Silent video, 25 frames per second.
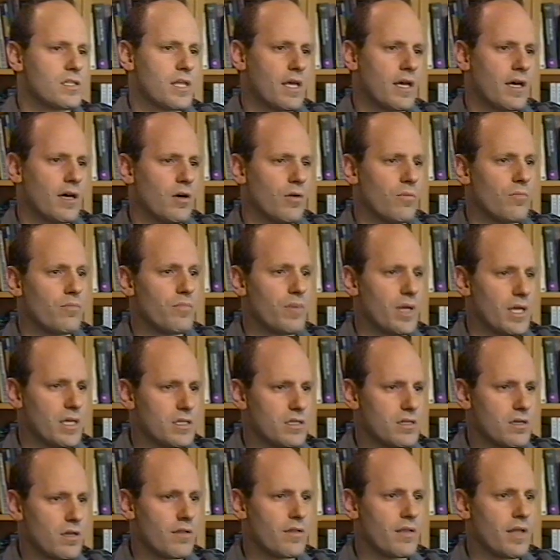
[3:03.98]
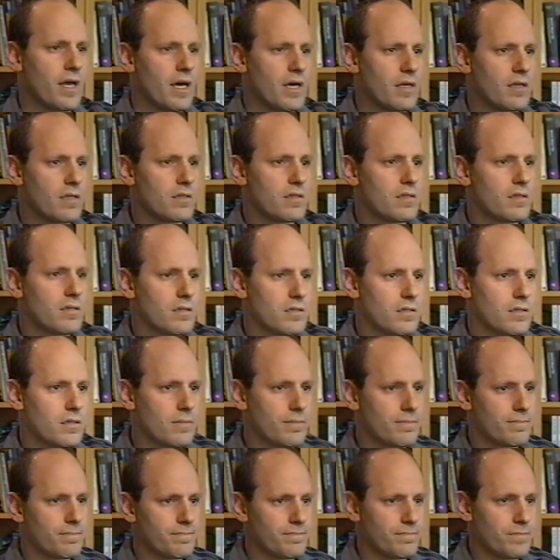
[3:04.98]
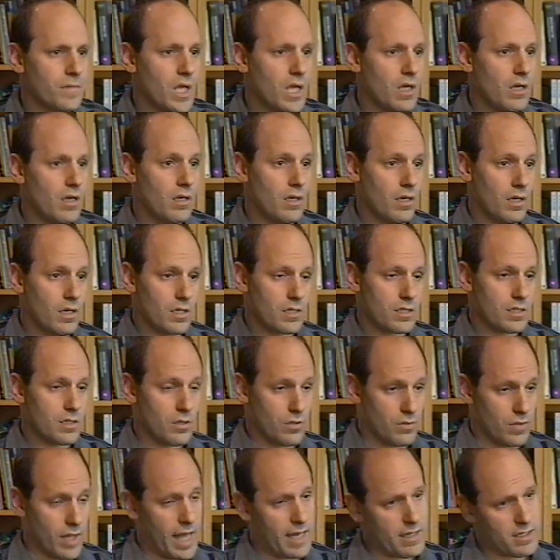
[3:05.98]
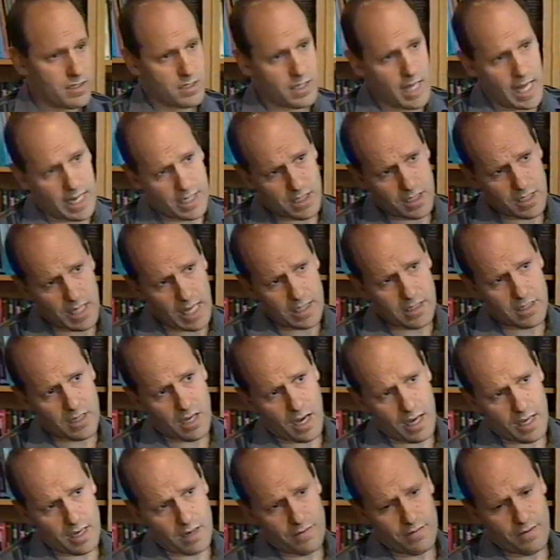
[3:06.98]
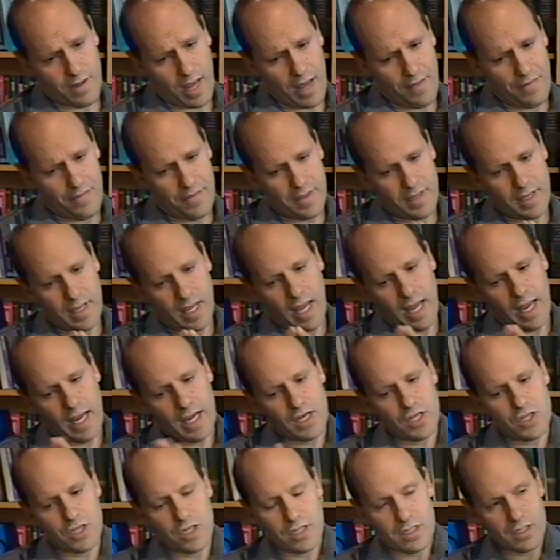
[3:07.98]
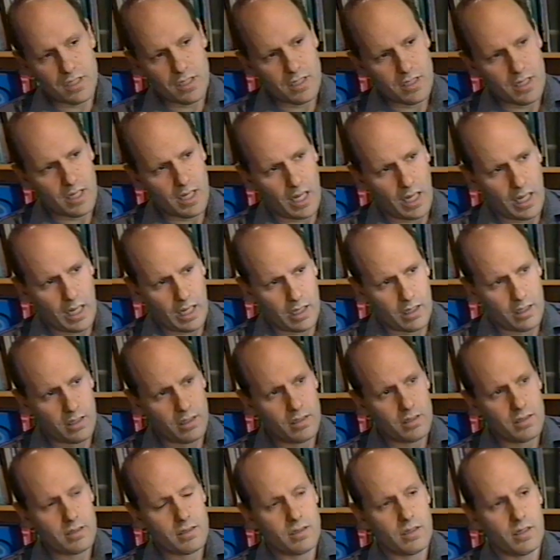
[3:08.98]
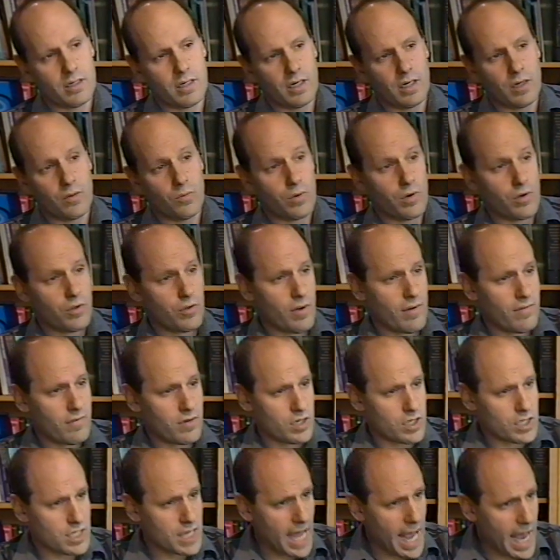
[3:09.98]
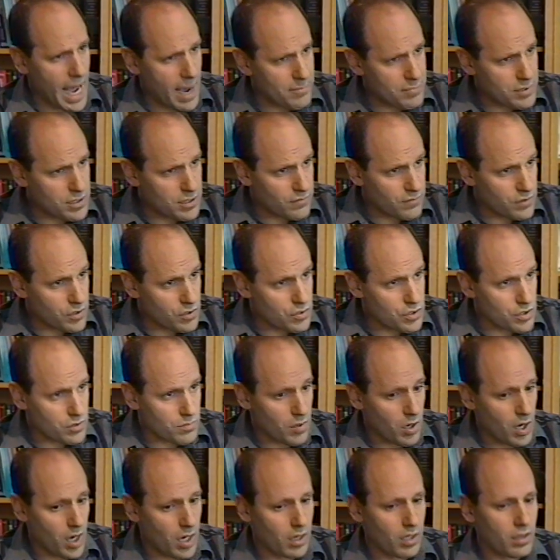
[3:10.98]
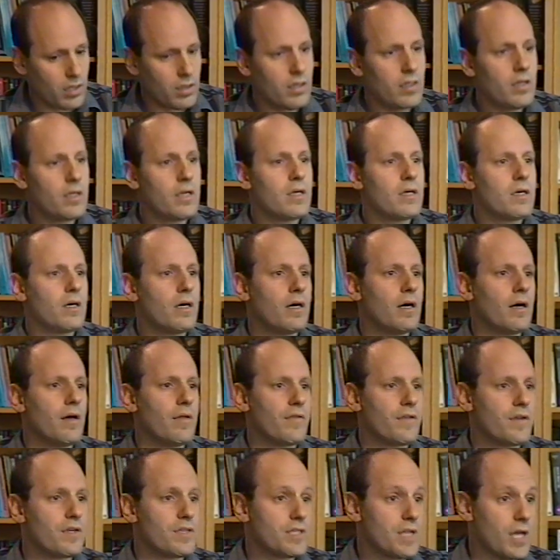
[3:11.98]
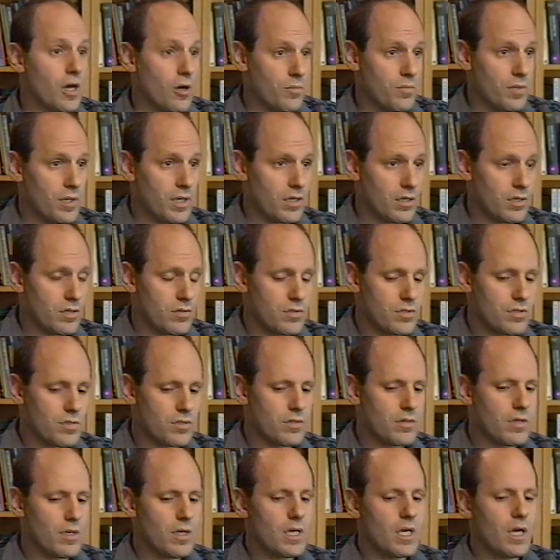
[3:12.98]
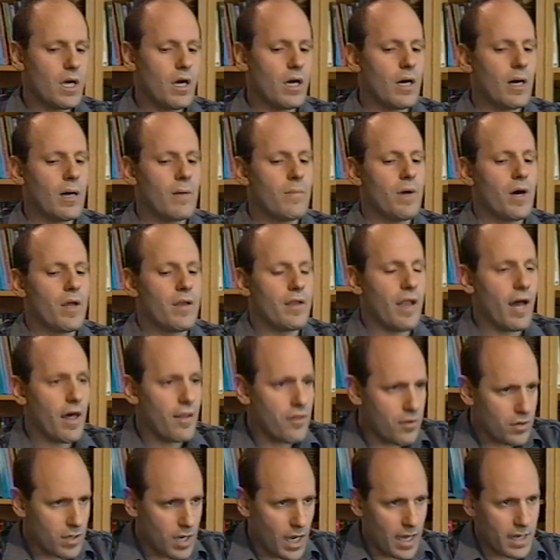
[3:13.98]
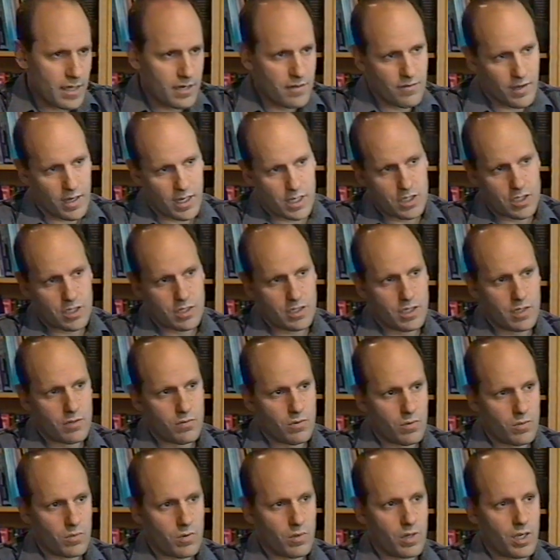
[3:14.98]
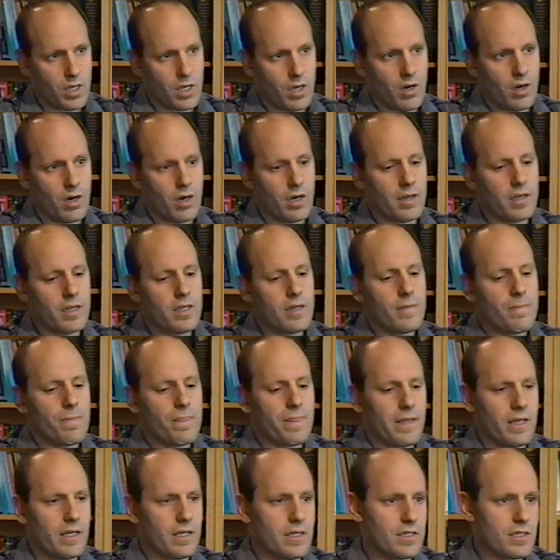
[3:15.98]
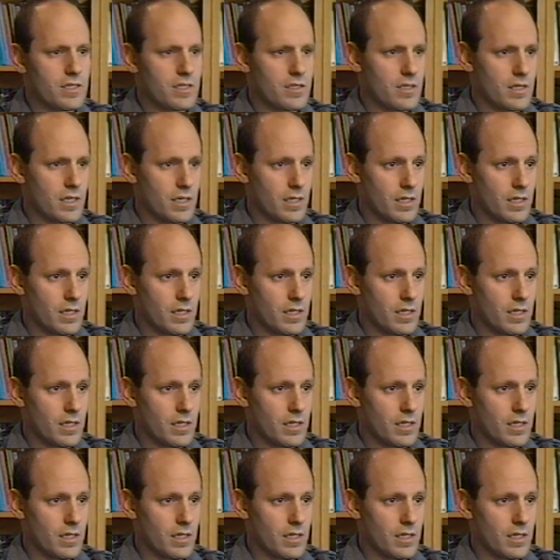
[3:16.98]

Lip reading: the help based on that. So that's kind of at the agent end, where you have an adaptive user model that is helping a user. Another kind of agent that we're working on is